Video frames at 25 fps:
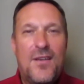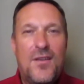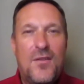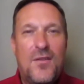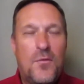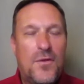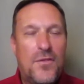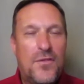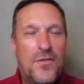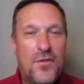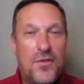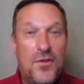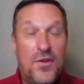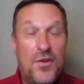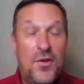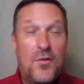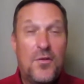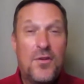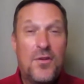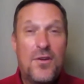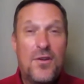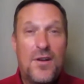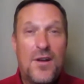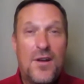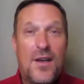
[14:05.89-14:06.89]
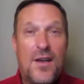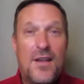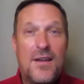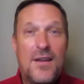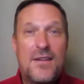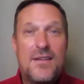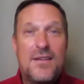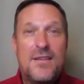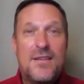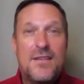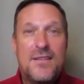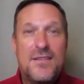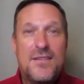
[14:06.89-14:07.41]
whether you know it or not,
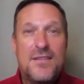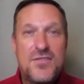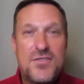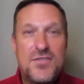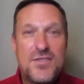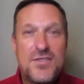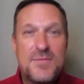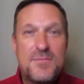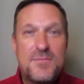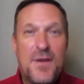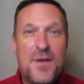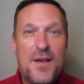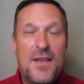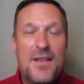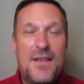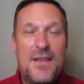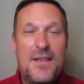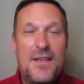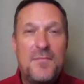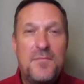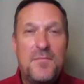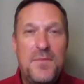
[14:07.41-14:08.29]
just by